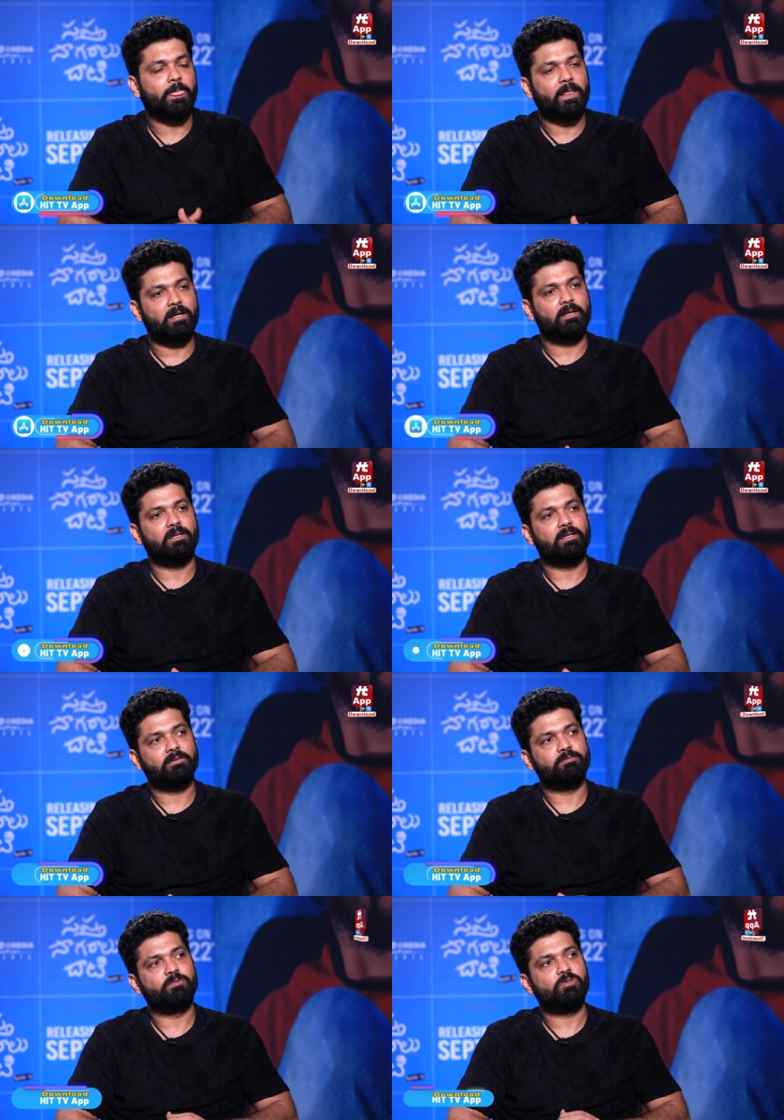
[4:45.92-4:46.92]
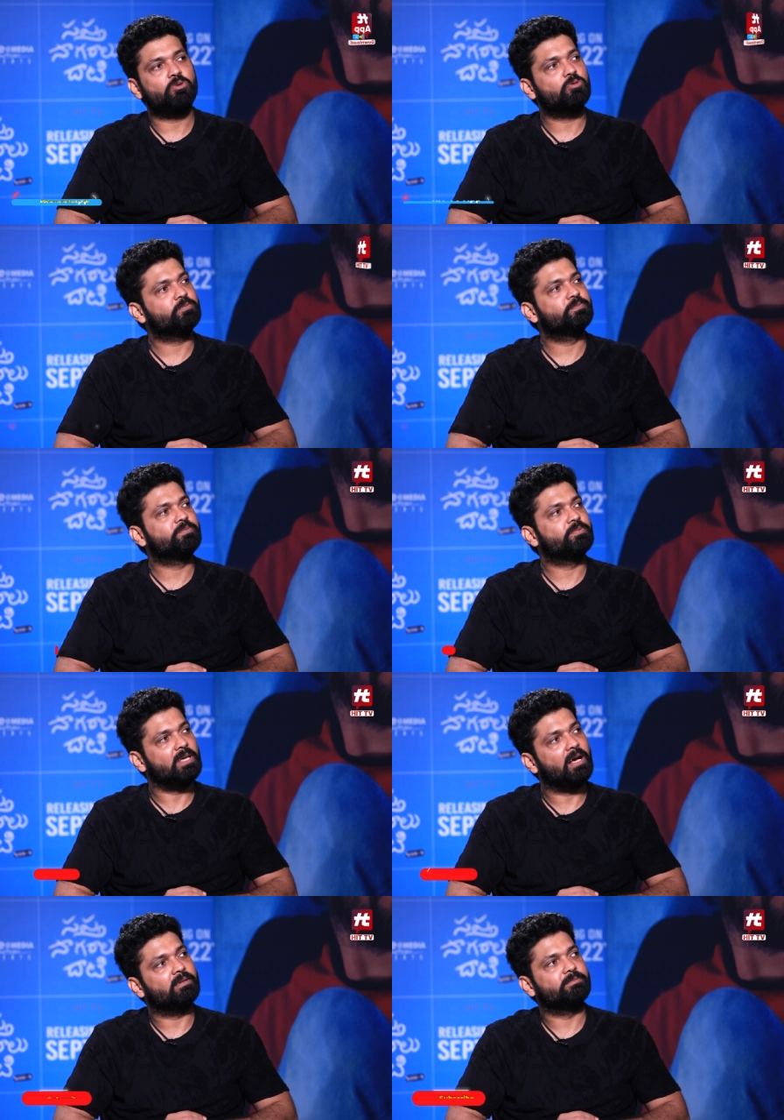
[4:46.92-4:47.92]
Uh, so
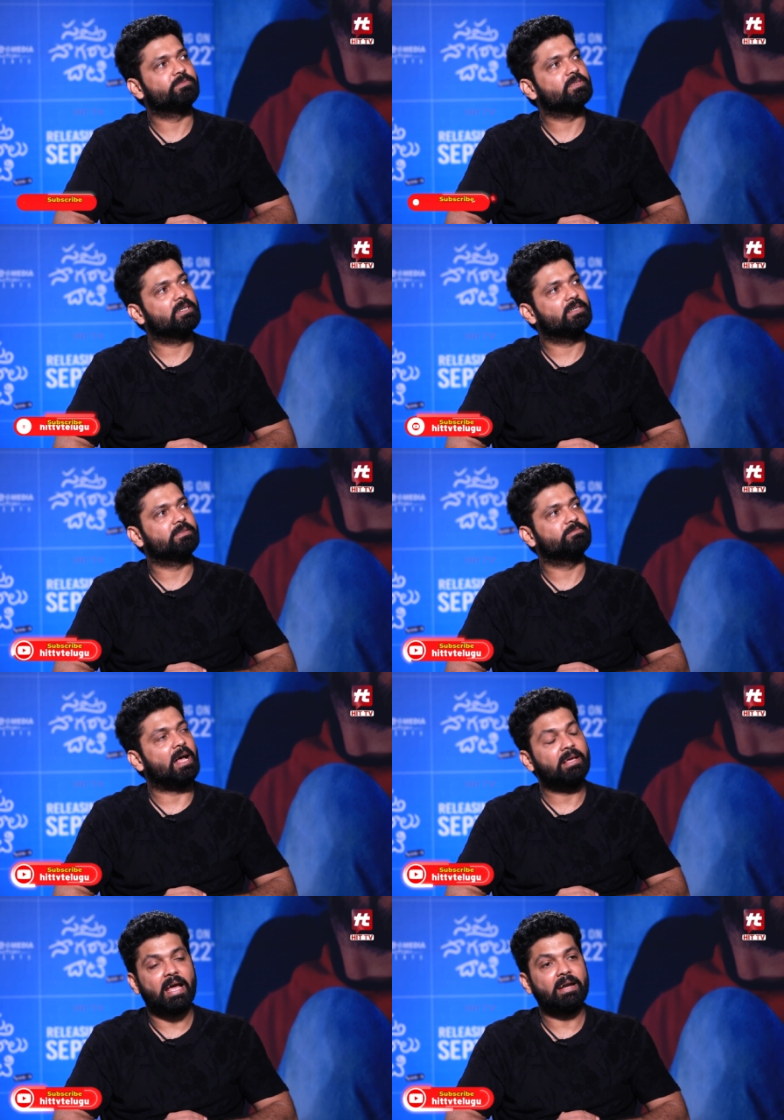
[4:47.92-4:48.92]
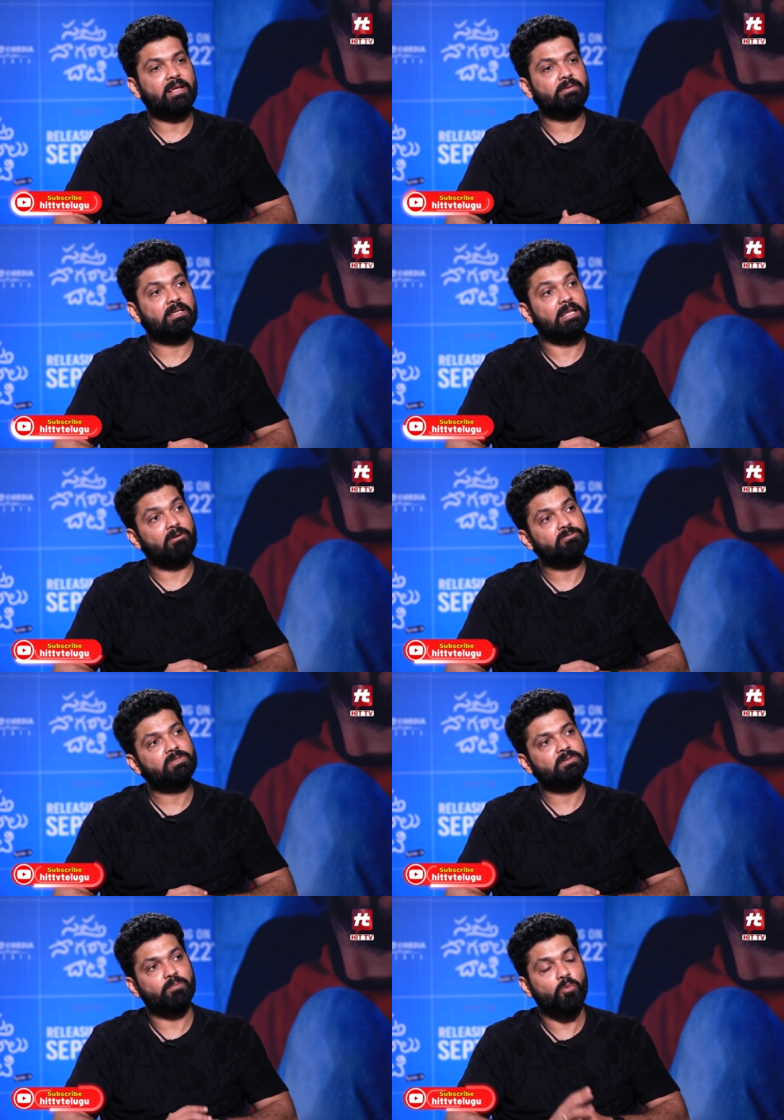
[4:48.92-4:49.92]
yeah, uh, I and I love
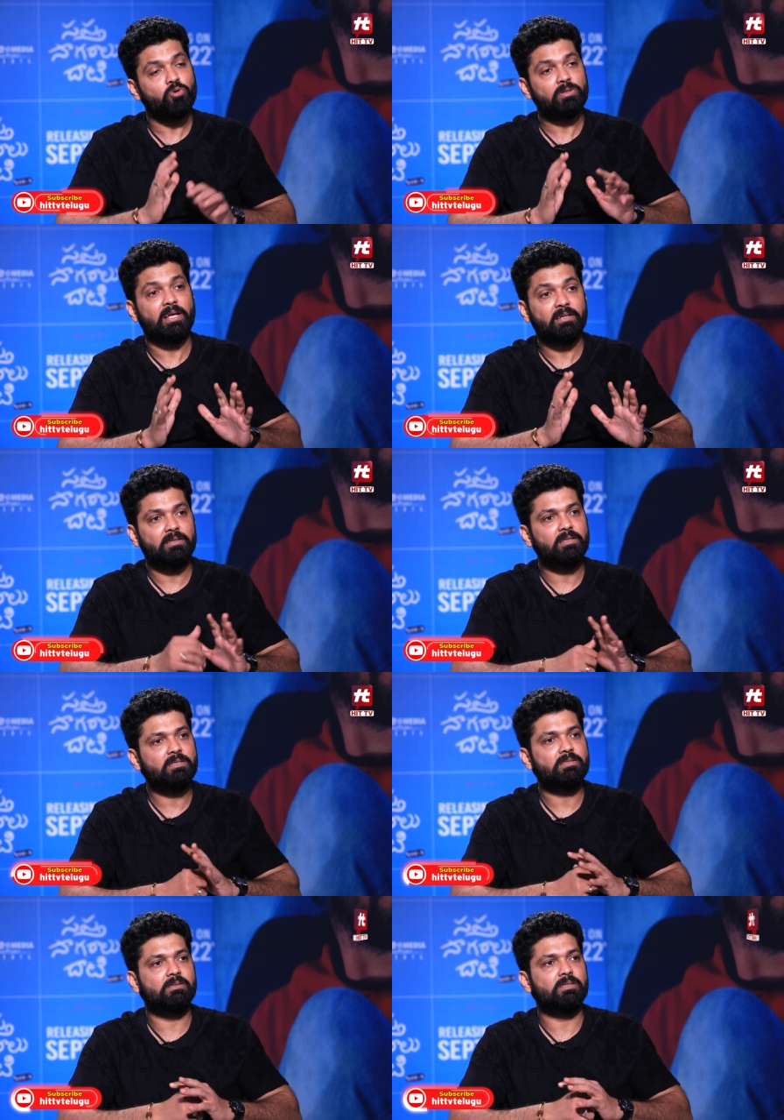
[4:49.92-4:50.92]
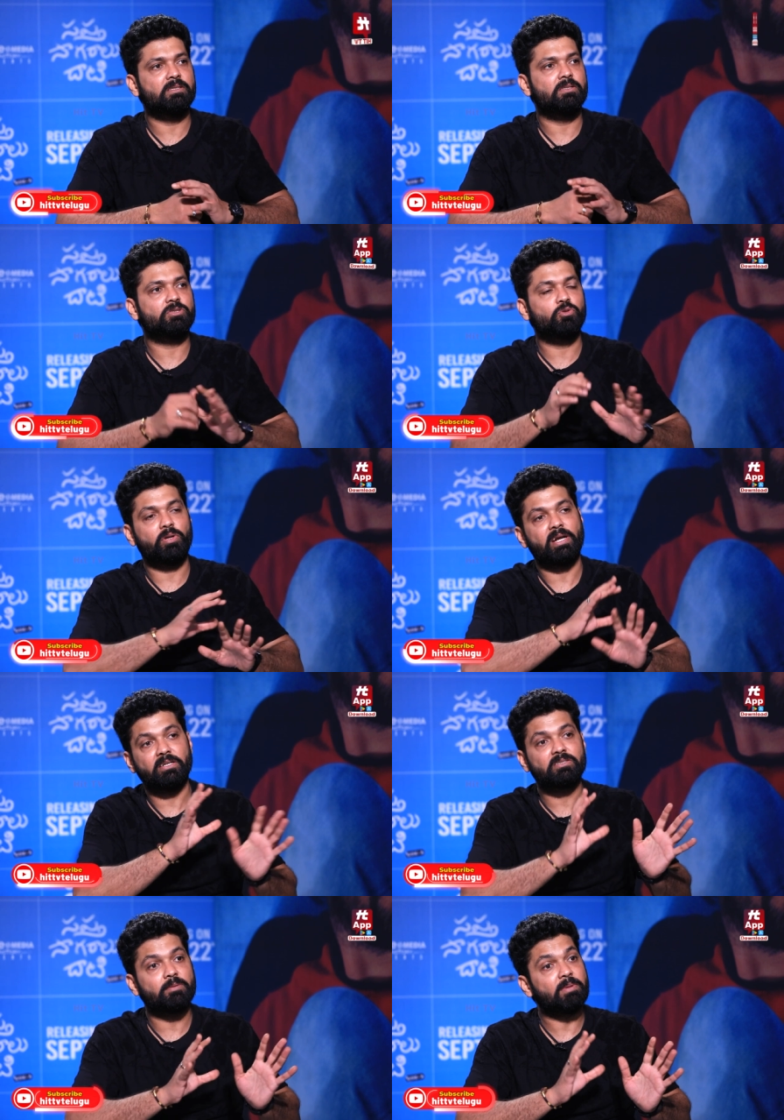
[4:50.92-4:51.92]
more than the, the the story and
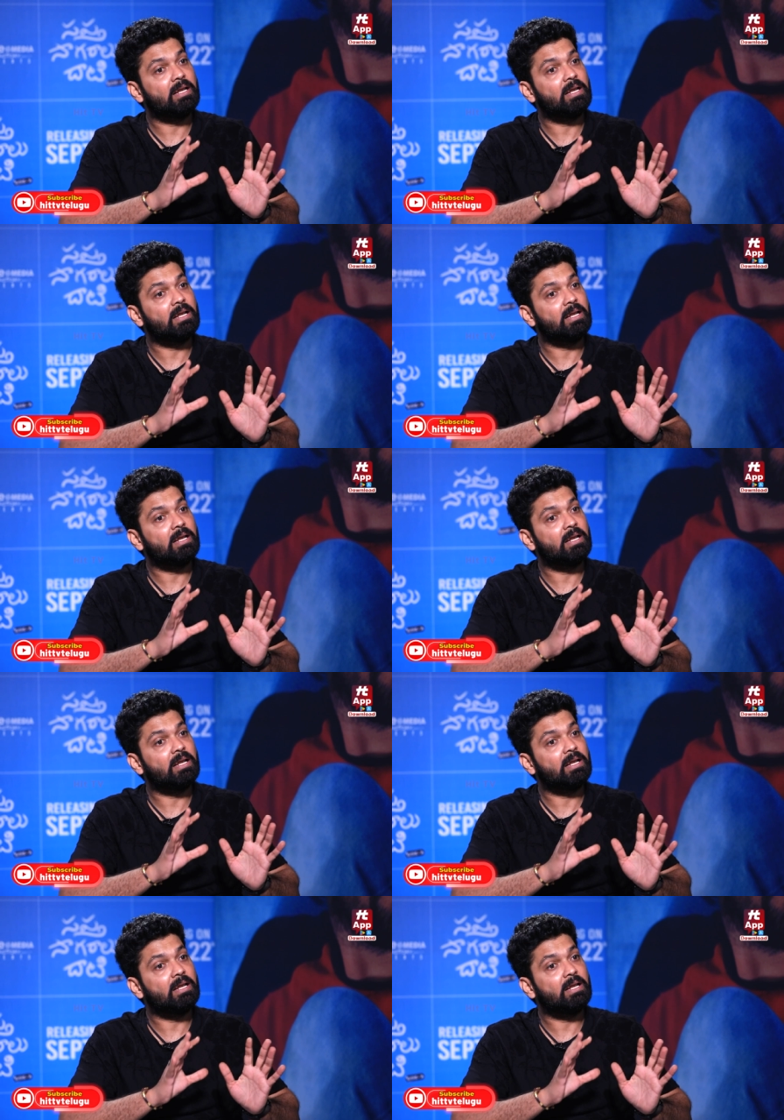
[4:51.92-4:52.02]
the script.